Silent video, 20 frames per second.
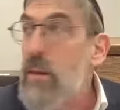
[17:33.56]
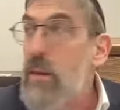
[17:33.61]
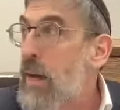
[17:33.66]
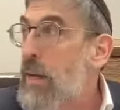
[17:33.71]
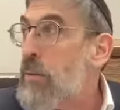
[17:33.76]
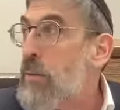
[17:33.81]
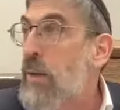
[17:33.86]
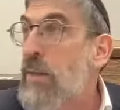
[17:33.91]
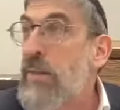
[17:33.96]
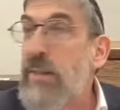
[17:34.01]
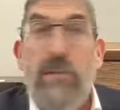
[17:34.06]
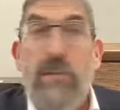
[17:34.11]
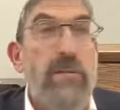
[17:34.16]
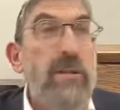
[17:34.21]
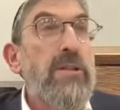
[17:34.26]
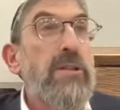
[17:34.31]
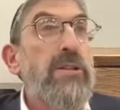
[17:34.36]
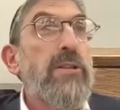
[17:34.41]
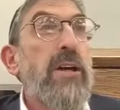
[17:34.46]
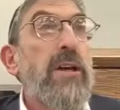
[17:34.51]
Guys, when I say
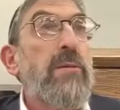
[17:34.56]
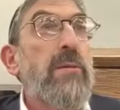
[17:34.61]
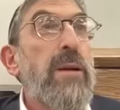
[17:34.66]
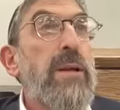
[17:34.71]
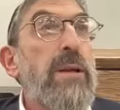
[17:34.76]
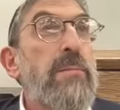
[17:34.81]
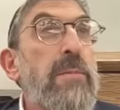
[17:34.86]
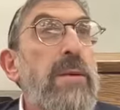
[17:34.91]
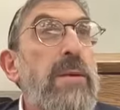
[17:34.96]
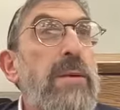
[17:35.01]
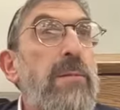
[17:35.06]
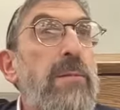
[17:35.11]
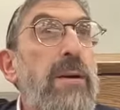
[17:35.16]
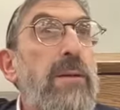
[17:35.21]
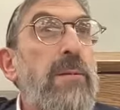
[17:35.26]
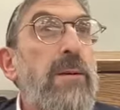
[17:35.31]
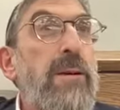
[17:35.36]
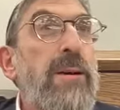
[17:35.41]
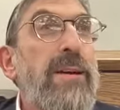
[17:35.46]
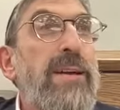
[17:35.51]
Rosh Hashanah, what do you mean?
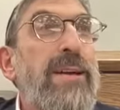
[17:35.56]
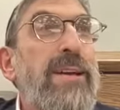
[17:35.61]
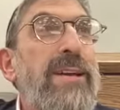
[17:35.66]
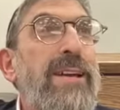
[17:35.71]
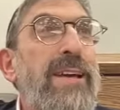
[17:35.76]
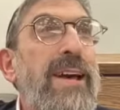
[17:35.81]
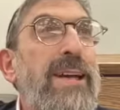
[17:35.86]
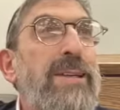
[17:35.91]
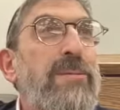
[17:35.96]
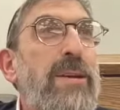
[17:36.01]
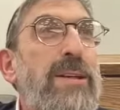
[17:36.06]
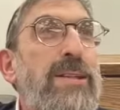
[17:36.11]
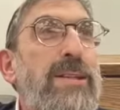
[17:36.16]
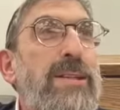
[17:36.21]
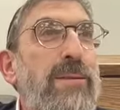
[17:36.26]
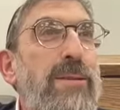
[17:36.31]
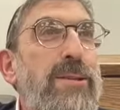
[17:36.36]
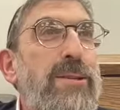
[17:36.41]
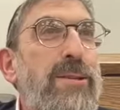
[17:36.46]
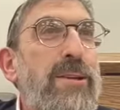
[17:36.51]

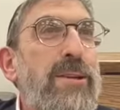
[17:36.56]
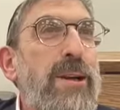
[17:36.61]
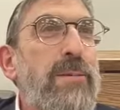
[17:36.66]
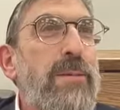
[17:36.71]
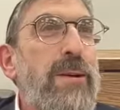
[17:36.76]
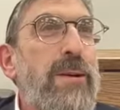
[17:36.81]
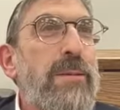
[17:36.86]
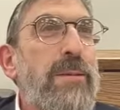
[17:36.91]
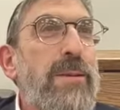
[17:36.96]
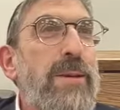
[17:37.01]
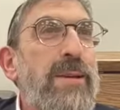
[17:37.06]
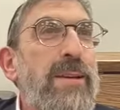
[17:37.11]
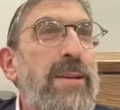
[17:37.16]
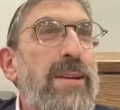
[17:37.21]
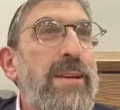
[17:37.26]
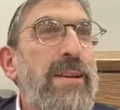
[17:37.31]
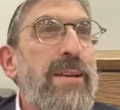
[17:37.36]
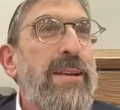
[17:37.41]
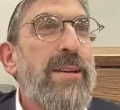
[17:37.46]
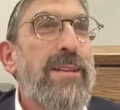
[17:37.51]

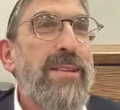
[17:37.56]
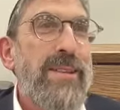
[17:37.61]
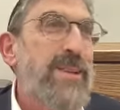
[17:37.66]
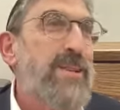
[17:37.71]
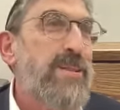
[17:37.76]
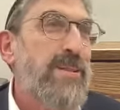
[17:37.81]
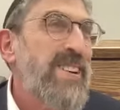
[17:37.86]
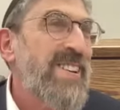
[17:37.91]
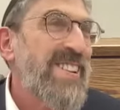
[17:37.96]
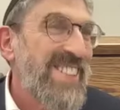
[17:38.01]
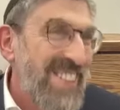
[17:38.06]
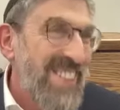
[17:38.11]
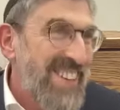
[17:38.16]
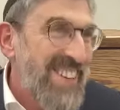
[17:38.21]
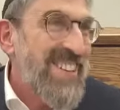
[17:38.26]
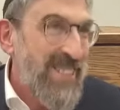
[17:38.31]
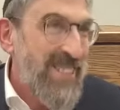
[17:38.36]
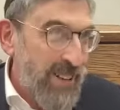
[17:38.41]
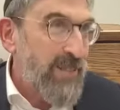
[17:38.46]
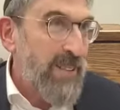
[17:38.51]
Tishrei.
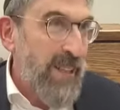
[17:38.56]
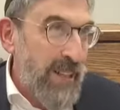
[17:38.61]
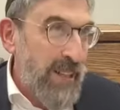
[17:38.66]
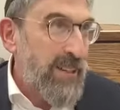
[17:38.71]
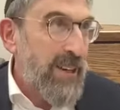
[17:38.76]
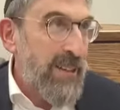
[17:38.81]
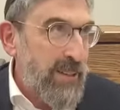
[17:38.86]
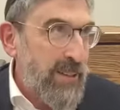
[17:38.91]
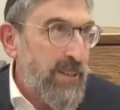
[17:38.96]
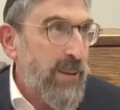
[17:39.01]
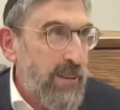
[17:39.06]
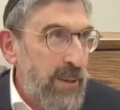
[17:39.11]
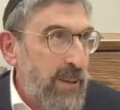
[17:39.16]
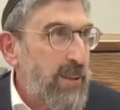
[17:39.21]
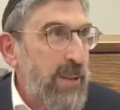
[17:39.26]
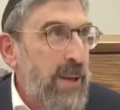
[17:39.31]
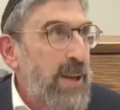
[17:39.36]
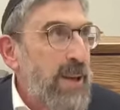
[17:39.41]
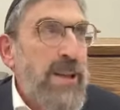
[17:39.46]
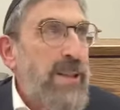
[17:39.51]
So that's it. So
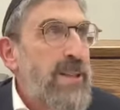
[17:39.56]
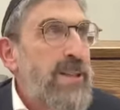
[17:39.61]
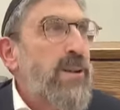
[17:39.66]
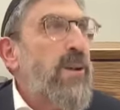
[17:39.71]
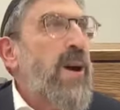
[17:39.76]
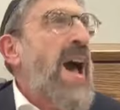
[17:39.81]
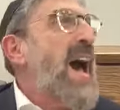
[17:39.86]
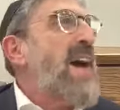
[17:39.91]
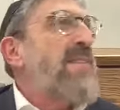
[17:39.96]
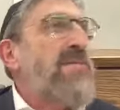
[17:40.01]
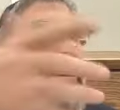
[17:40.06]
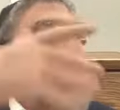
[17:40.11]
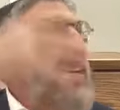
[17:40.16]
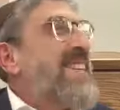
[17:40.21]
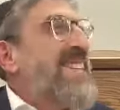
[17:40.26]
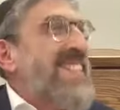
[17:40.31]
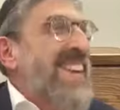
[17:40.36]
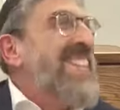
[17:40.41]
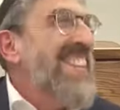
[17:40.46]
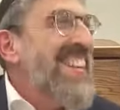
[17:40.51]
there's no half meaning
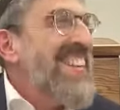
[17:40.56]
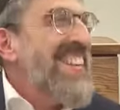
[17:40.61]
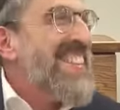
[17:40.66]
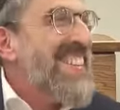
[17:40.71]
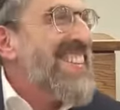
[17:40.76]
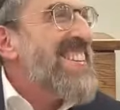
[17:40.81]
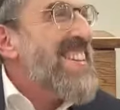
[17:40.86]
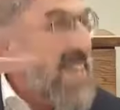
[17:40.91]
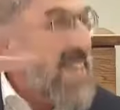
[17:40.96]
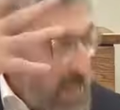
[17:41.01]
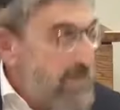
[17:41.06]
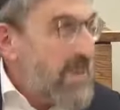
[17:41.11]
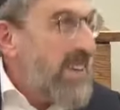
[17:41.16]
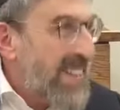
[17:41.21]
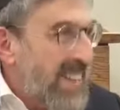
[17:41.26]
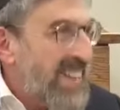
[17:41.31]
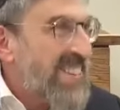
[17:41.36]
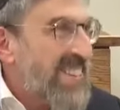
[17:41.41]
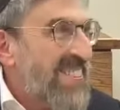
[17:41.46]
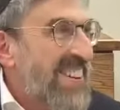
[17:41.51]
to say Nisan. You mean
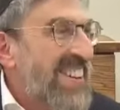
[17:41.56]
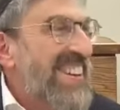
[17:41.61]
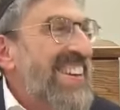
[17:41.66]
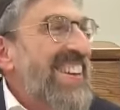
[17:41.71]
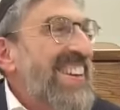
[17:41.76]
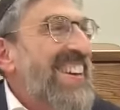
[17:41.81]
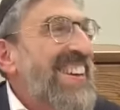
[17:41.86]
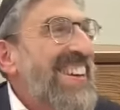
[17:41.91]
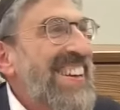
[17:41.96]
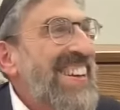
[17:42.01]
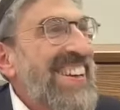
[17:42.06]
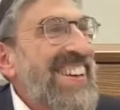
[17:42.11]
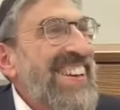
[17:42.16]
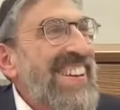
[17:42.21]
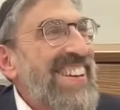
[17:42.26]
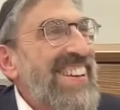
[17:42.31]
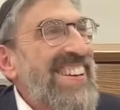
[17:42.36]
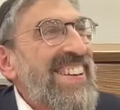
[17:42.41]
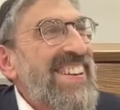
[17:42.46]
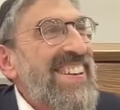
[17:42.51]
Tishrei? It's also
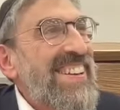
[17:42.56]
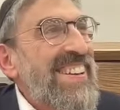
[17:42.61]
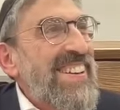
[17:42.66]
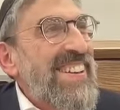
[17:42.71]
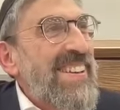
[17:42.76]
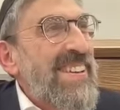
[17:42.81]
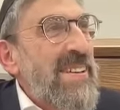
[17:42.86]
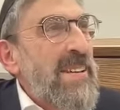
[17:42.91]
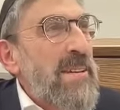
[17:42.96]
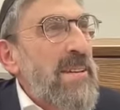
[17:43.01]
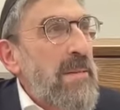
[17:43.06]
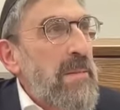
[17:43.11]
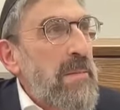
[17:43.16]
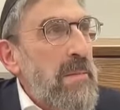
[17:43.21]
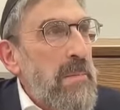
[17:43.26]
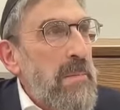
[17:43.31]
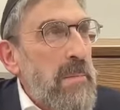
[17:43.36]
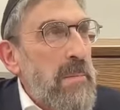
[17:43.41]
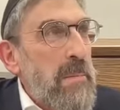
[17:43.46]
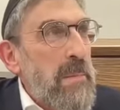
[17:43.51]
because Kol
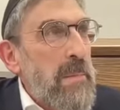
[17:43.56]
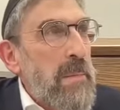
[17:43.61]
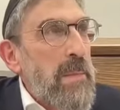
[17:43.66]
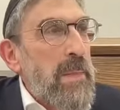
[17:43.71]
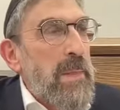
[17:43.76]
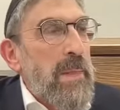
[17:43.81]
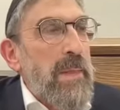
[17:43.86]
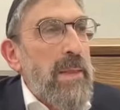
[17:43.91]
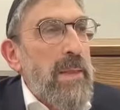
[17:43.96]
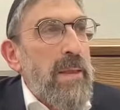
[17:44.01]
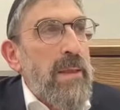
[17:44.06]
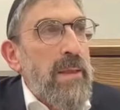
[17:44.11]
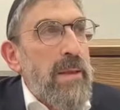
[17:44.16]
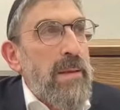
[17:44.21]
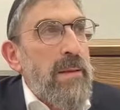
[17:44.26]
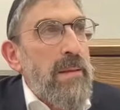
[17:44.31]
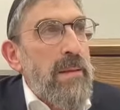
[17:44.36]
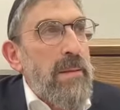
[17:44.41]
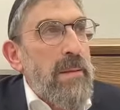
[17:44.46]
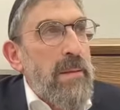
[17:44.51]
Nidrei,
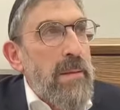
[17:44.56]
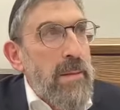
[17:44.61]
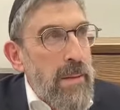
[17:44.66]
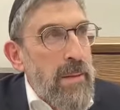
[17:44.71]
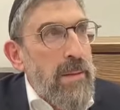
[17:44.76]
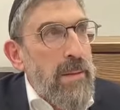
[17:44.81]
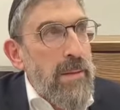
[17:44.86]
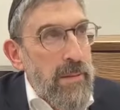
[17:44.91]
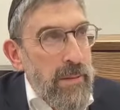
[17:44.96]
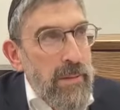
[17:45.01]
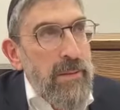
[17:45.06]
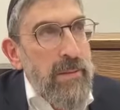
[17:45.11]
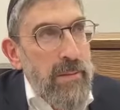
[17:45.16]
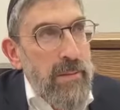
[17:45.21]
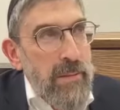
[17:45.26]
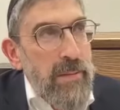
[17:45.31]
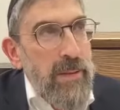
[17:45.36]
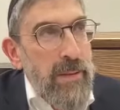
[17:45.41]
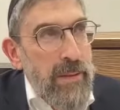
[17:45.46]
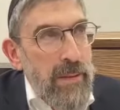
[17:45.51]
where
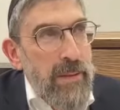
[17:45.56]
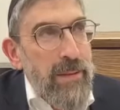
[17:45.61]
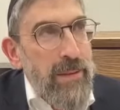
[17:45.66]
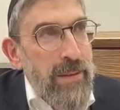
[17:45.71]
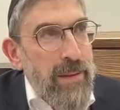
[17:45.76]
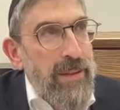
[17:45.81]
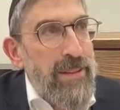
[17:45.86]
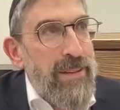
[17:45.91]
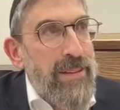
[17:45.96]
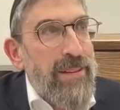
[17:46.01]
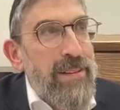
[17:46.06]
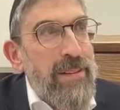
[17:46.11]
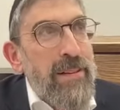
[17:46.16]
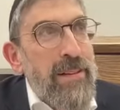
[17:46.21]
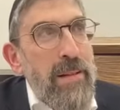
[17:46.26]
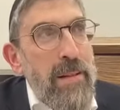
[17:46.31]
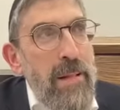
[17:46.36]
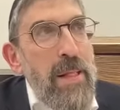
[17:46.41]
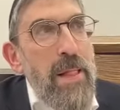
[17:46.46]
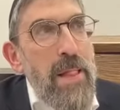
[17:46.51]
is in
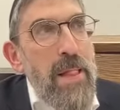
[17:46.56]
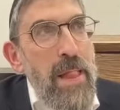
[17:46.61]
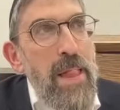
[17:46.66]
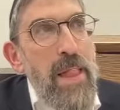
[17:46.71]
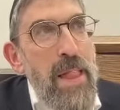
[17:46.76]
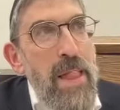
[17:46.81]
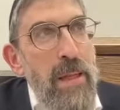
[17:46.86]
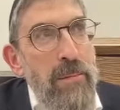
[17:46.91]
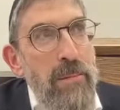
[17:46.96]
Tishrei.